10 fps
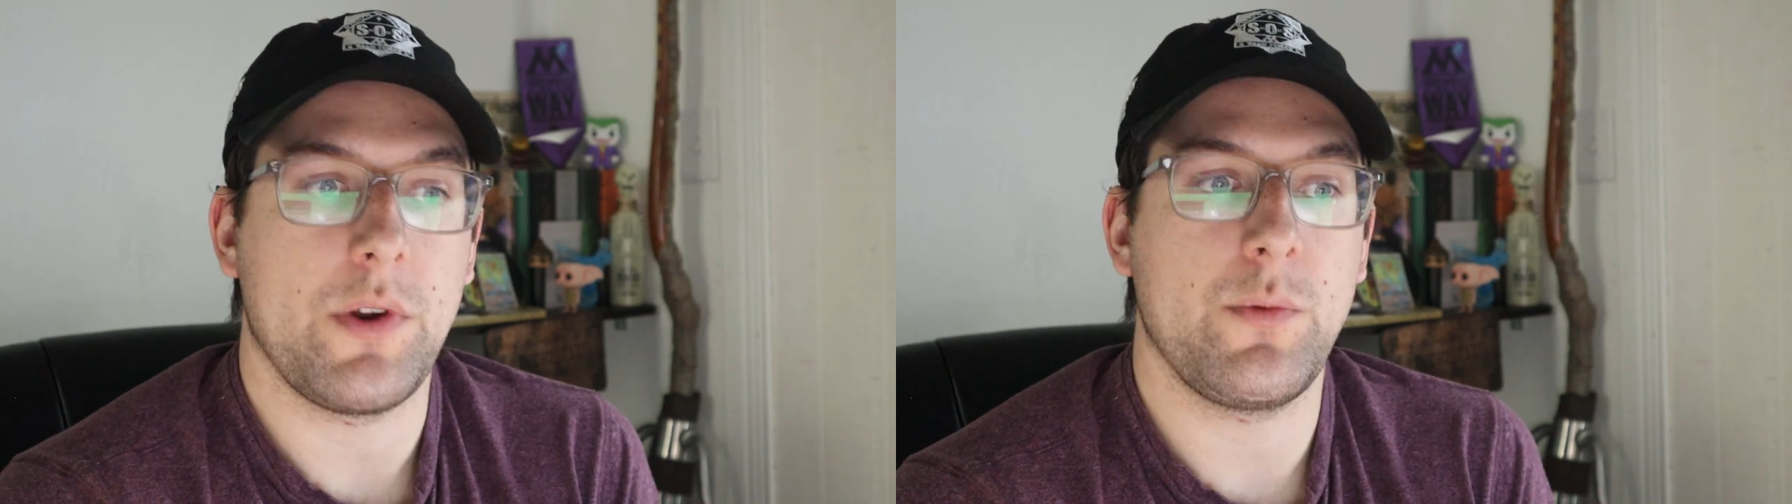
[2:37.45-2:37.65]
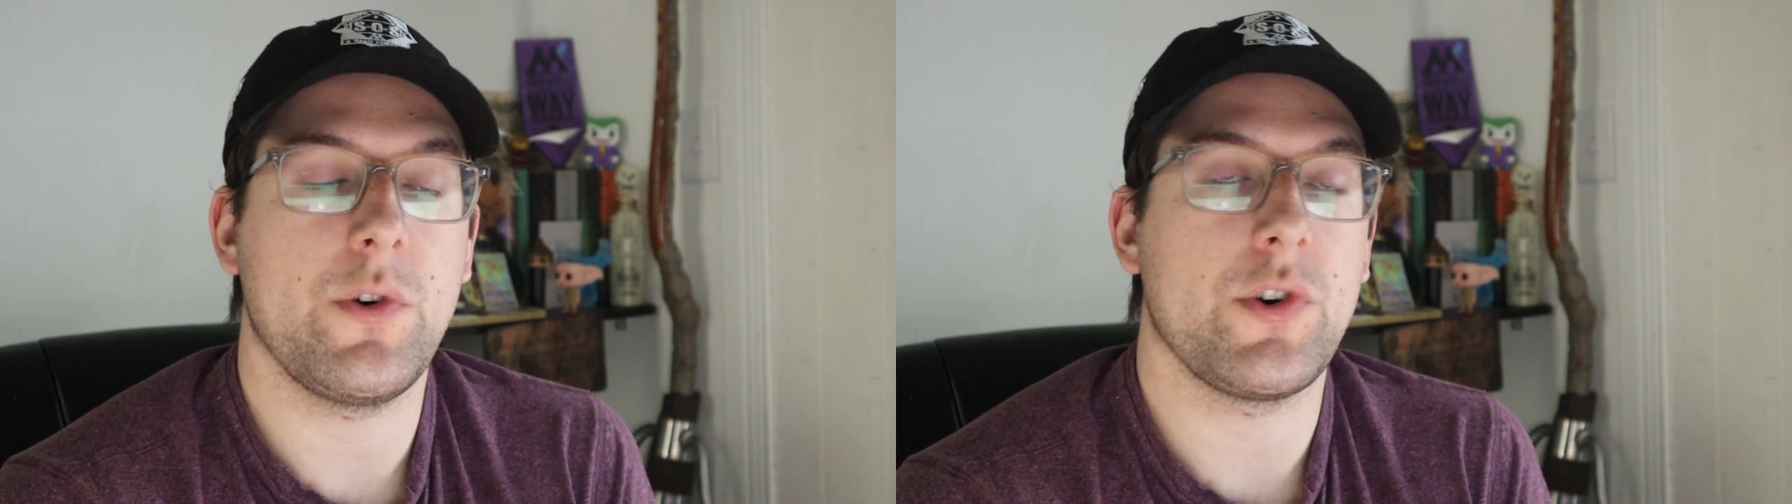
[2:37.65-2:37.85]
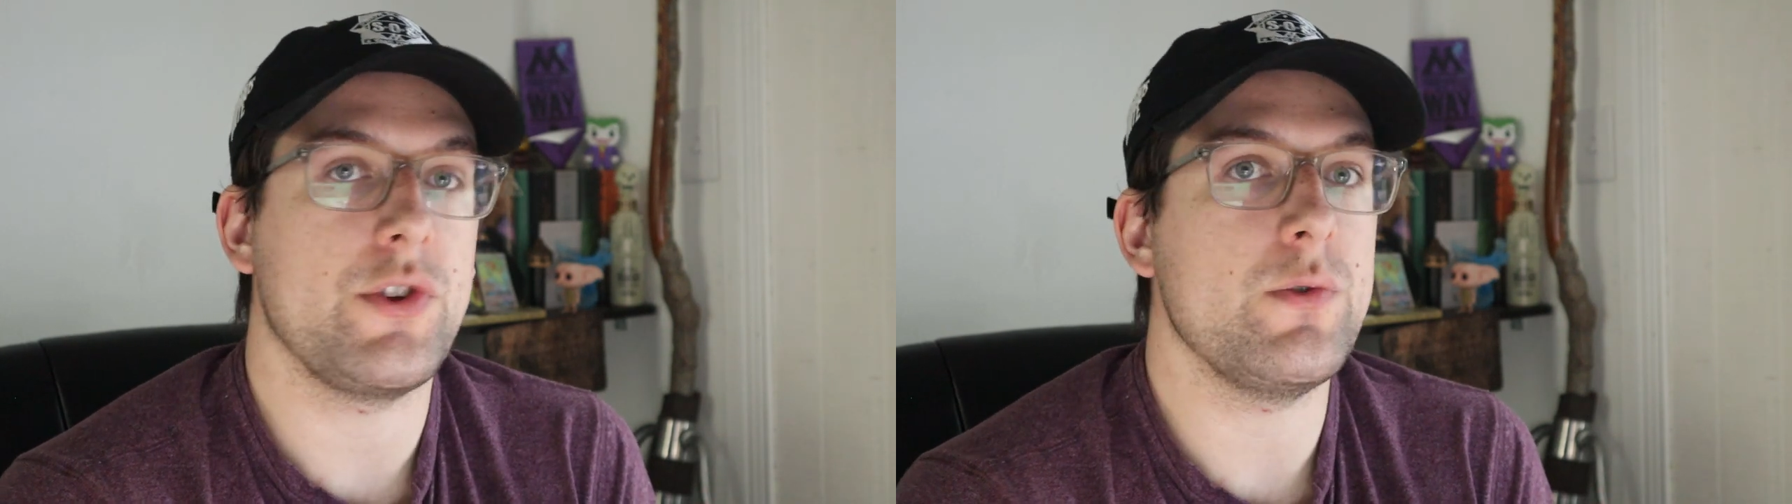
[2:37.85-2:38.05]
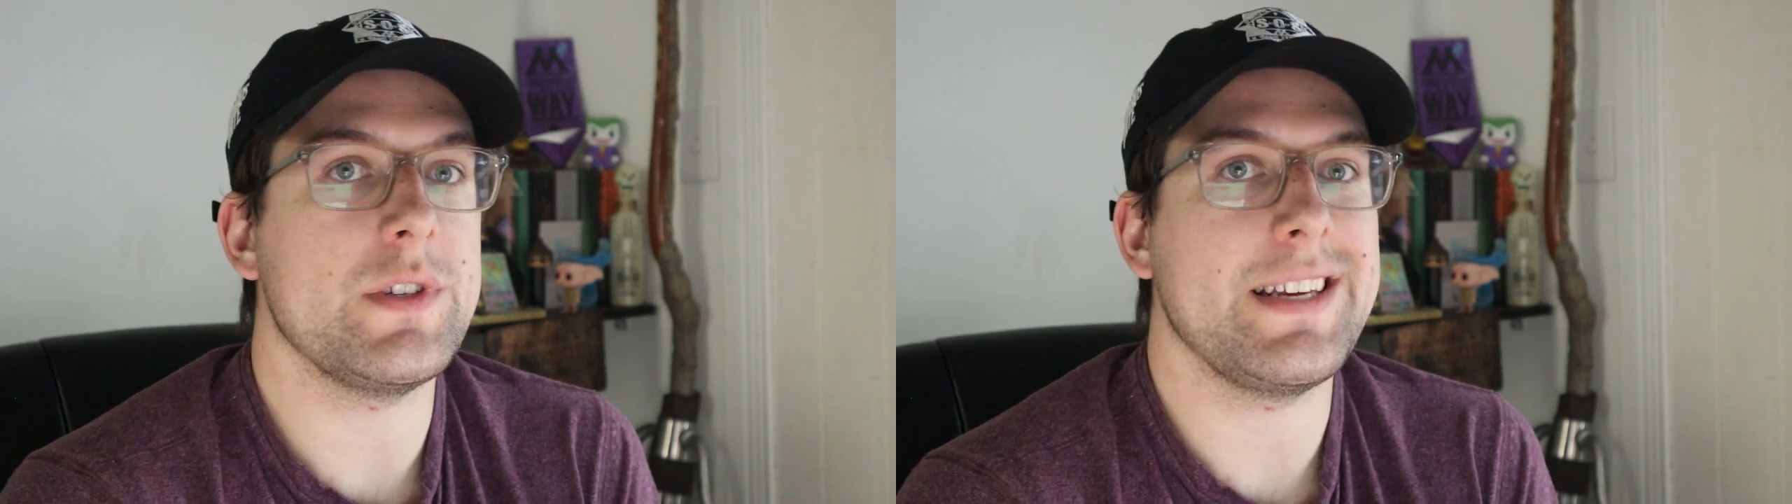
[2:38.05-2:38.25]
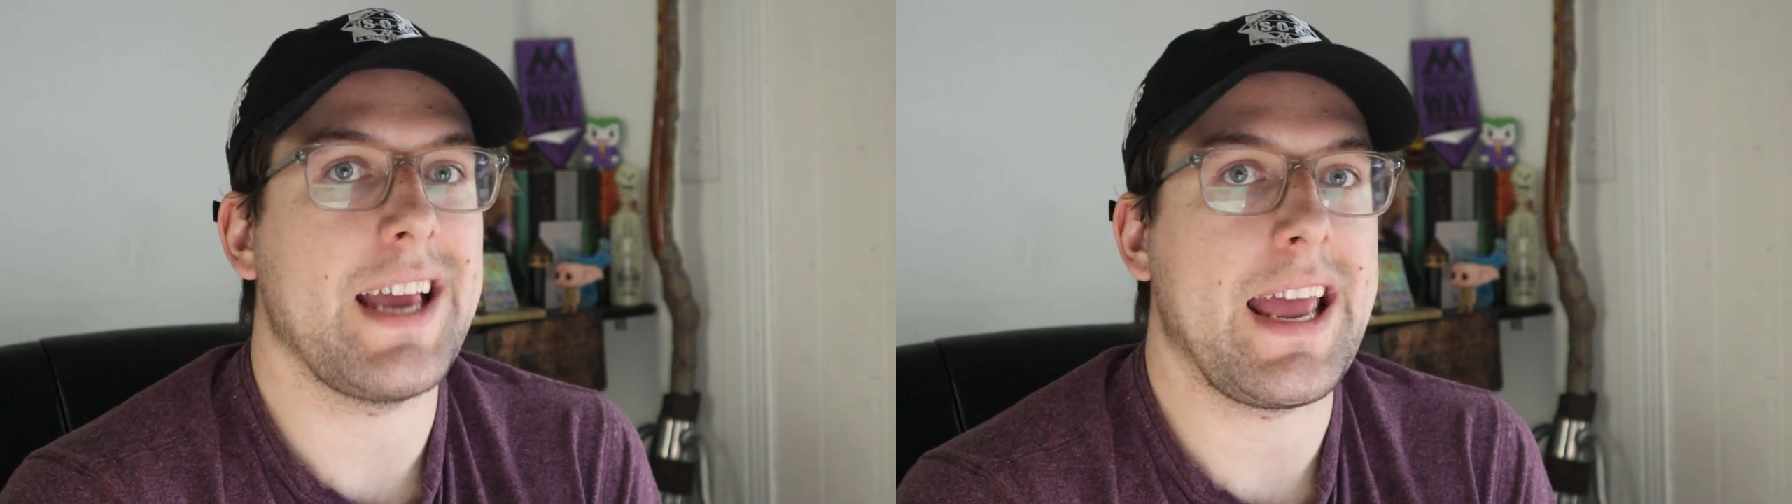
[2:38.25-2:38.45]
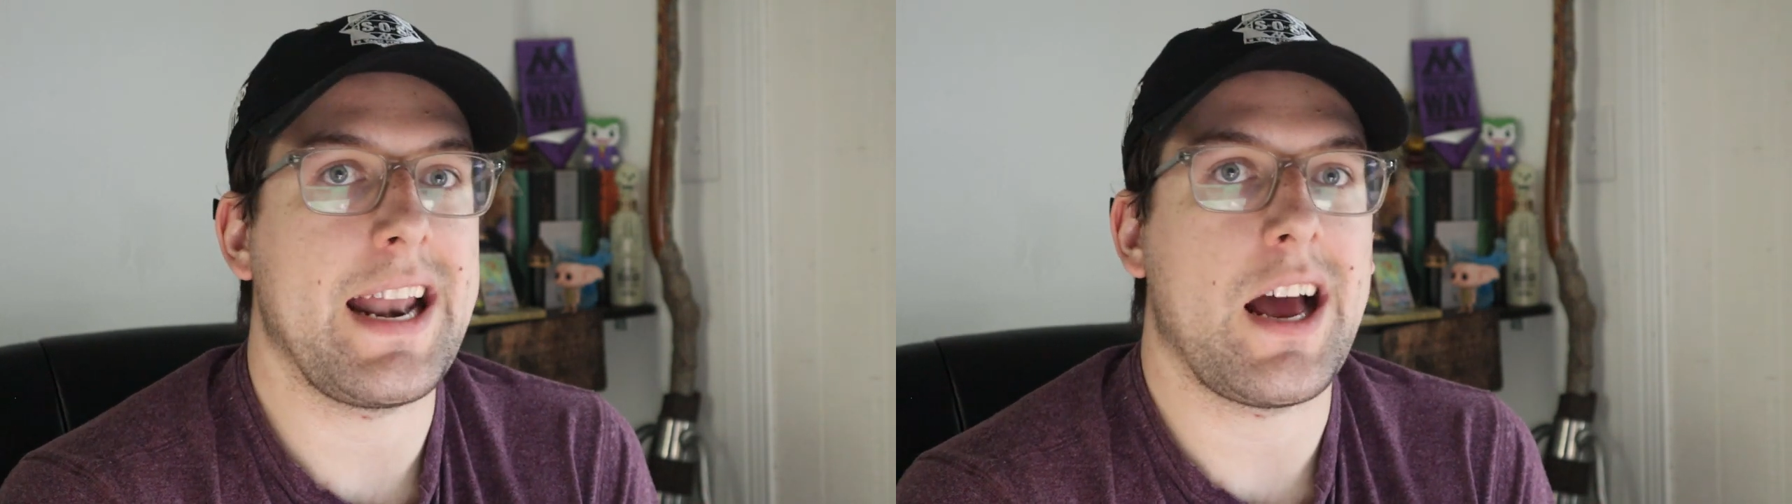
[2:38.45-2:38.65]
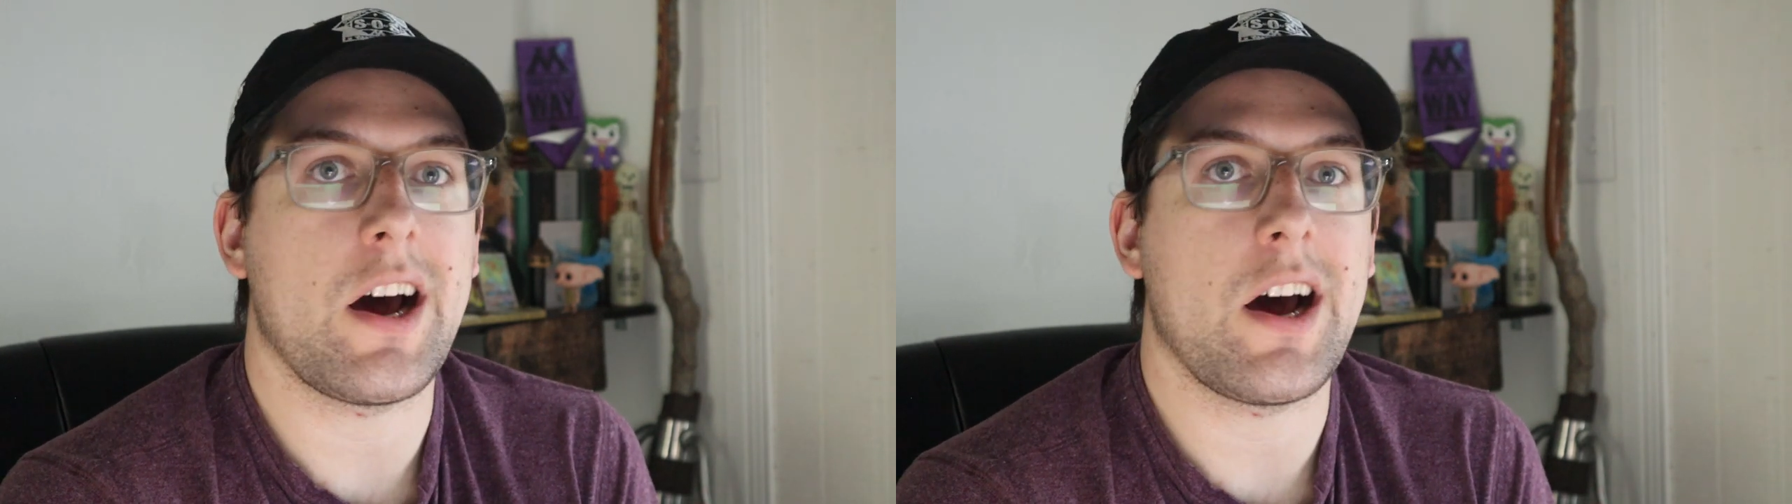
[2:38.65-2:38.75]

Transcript: when we were using an